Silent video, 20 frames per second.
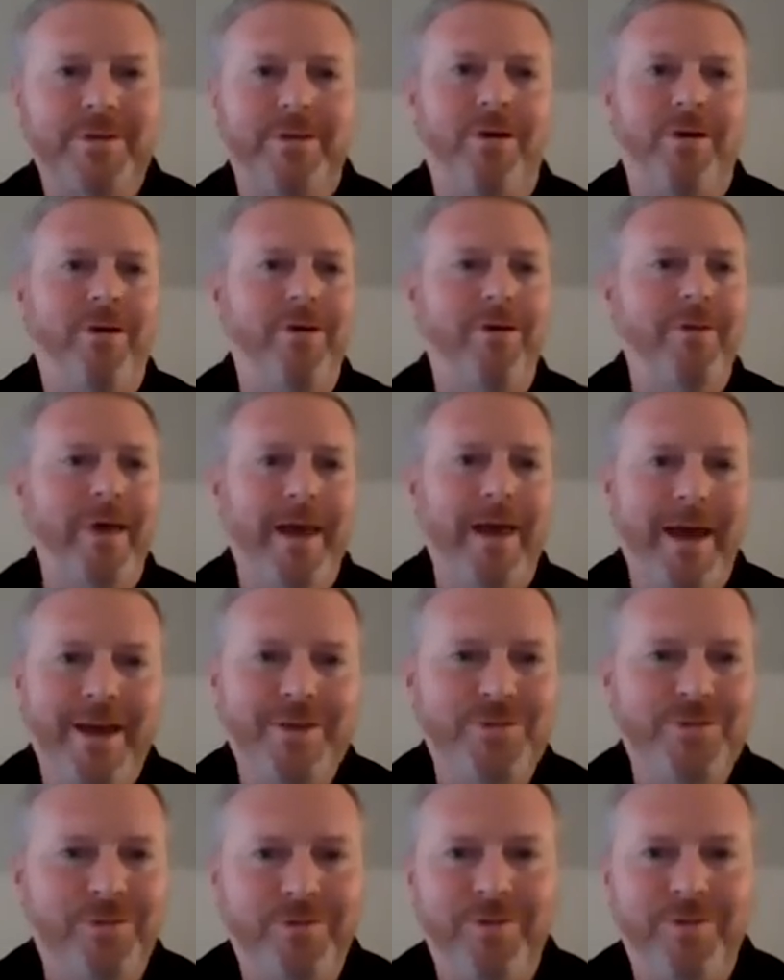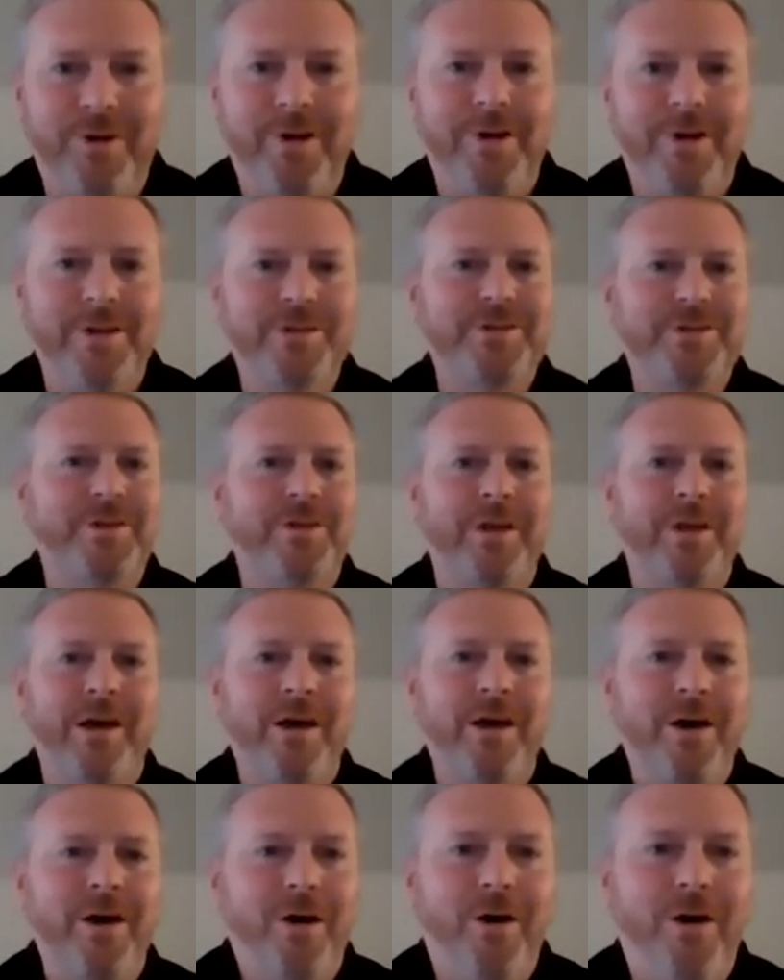and it would keep you from
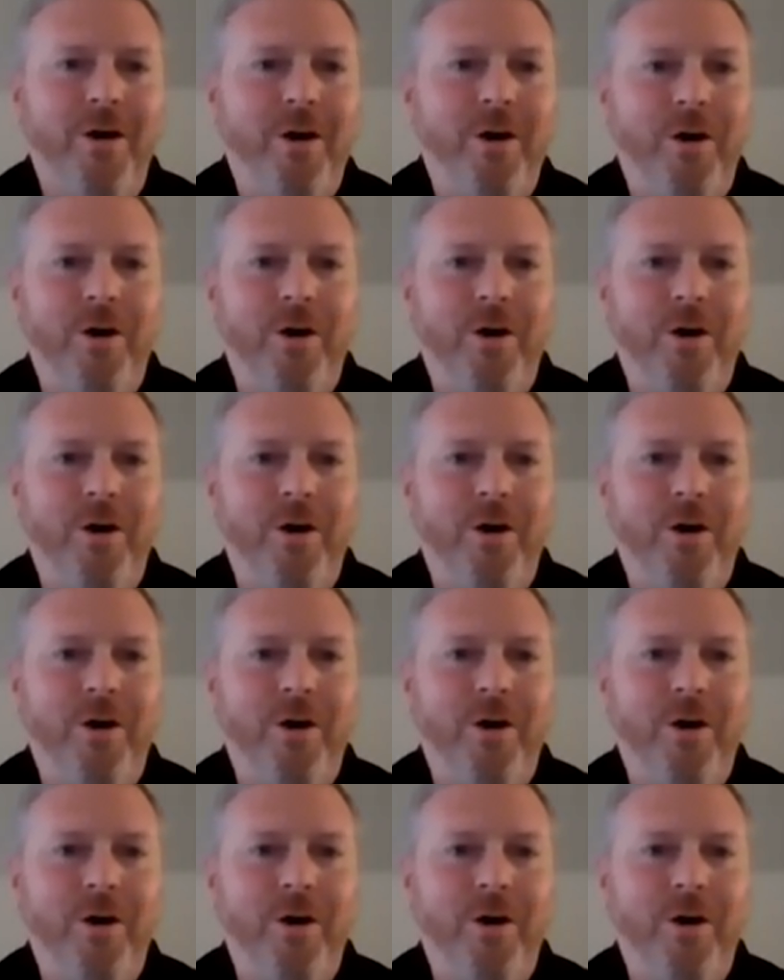actually